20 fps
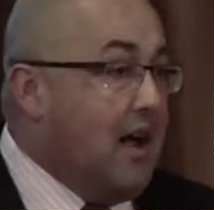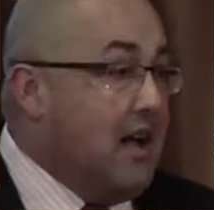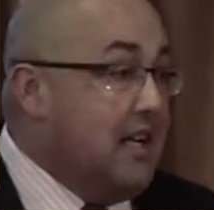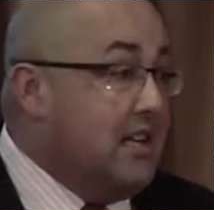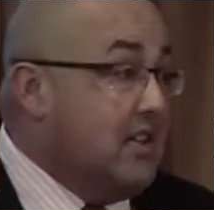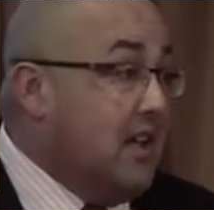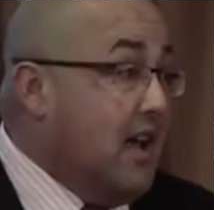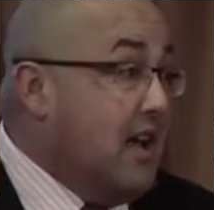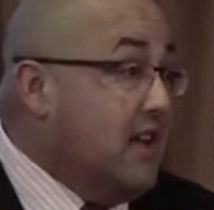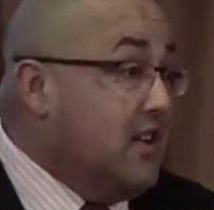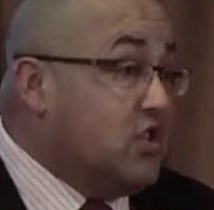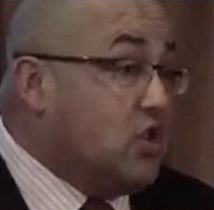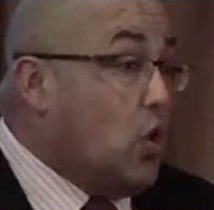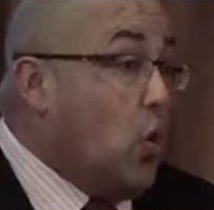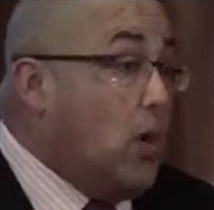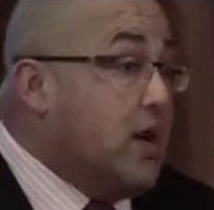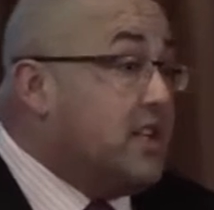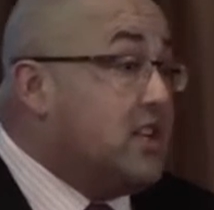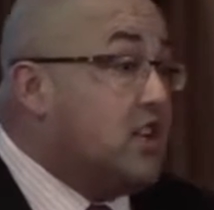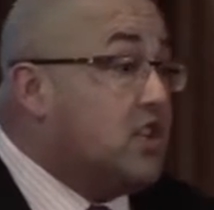is
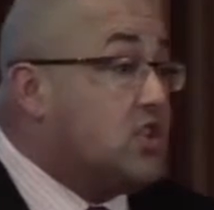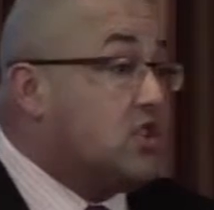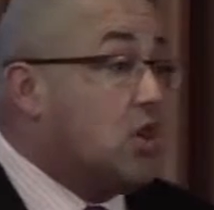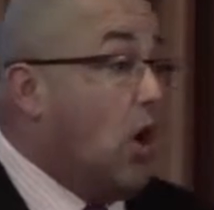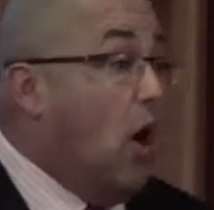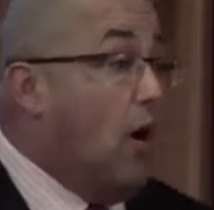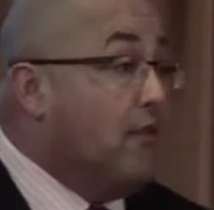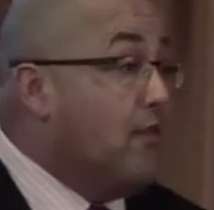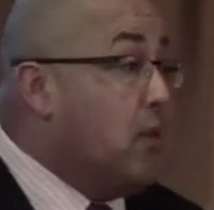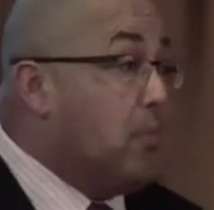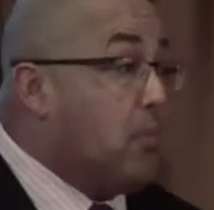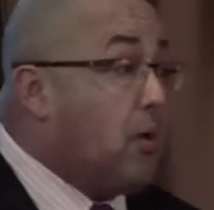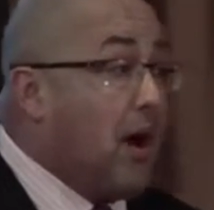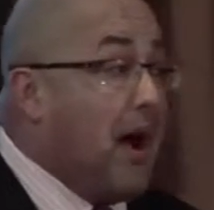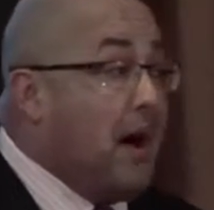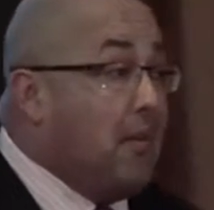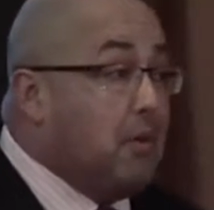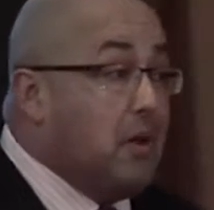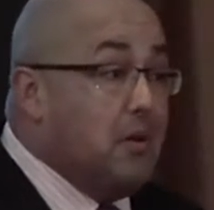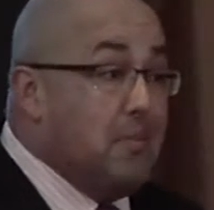going to solve the
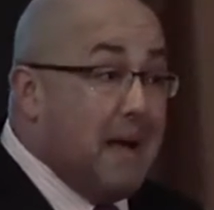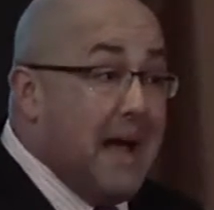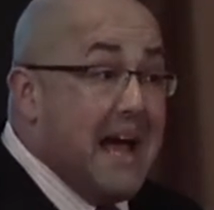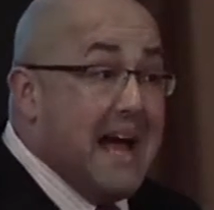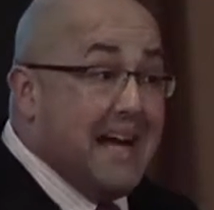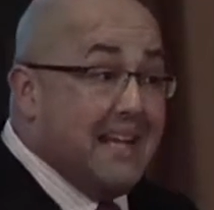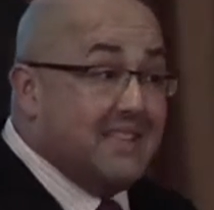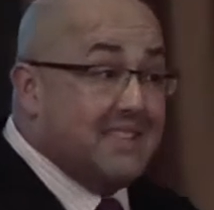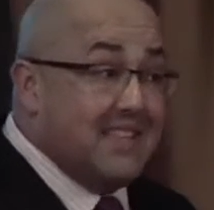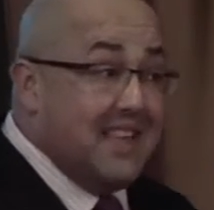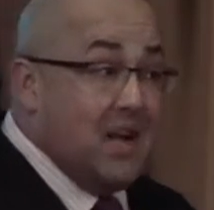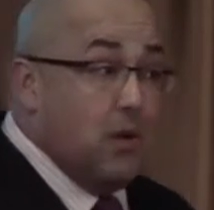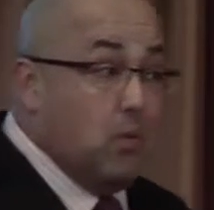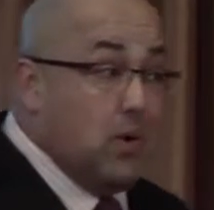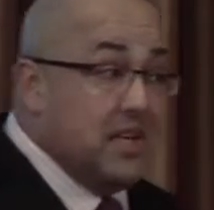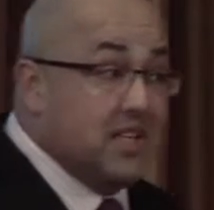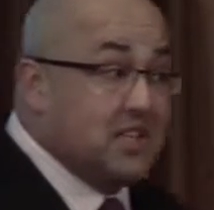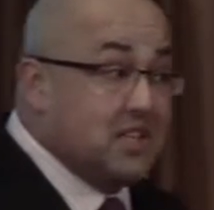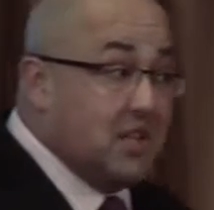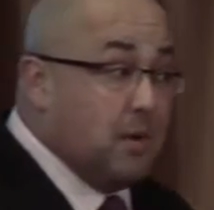problem as they
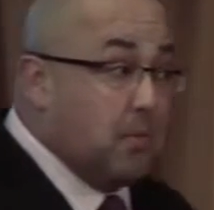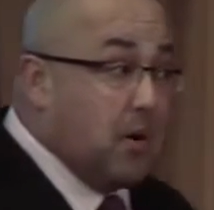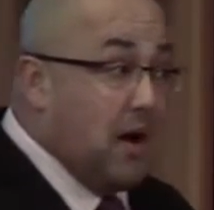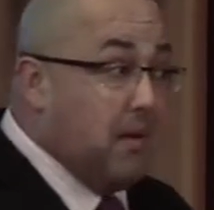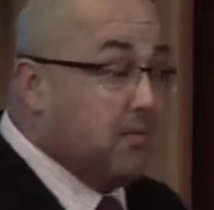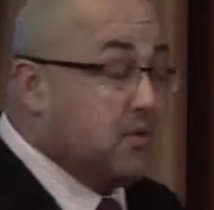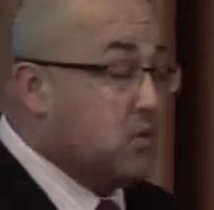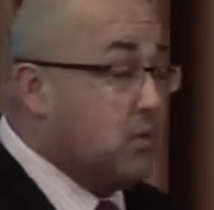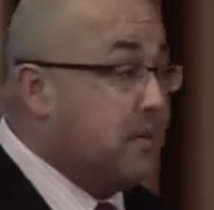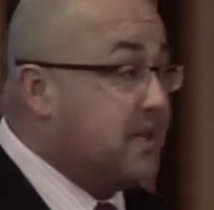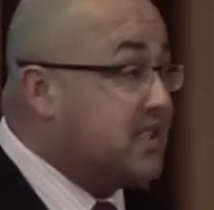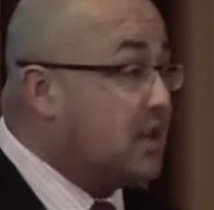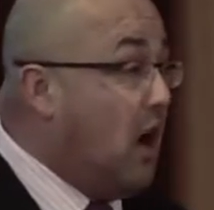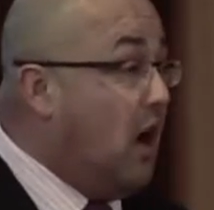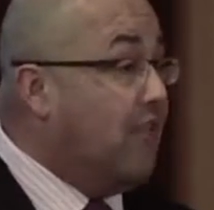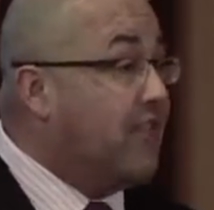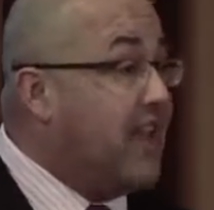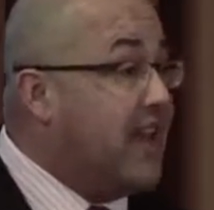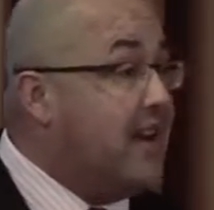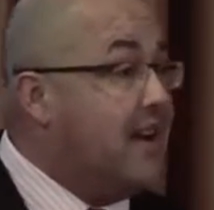wish the problems will be
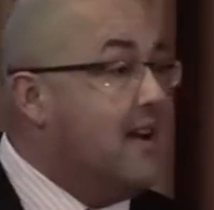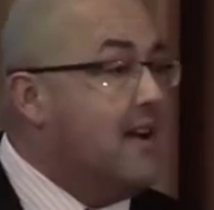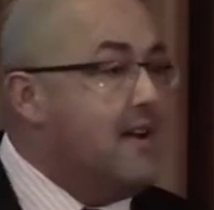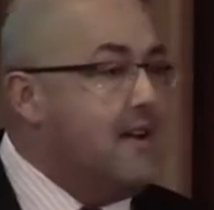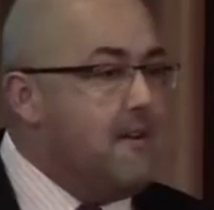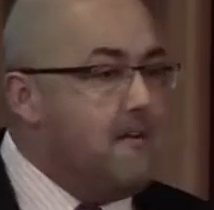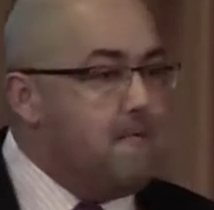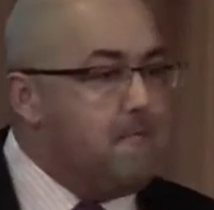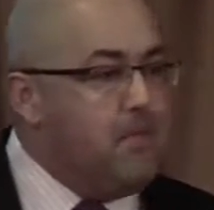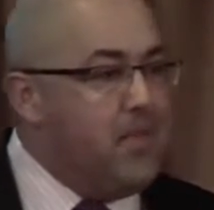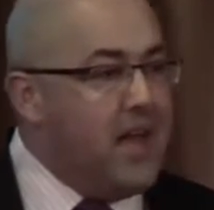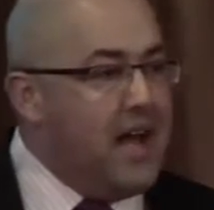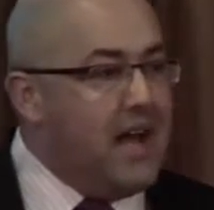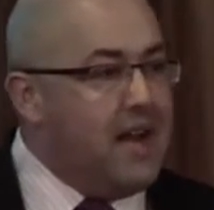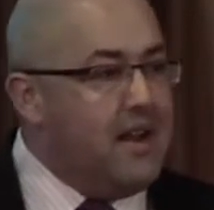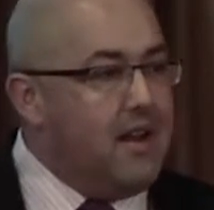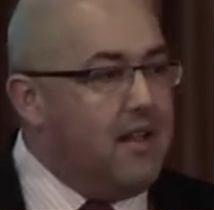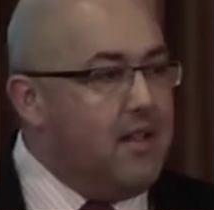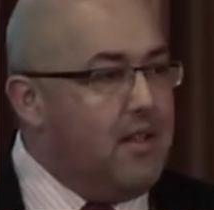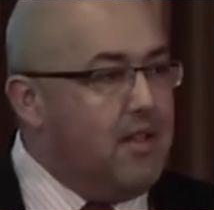solved.
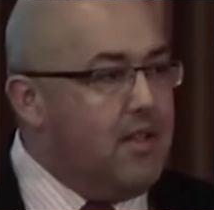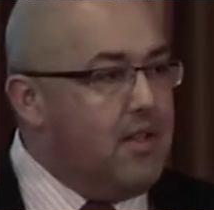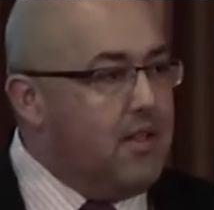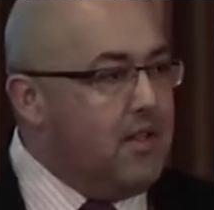That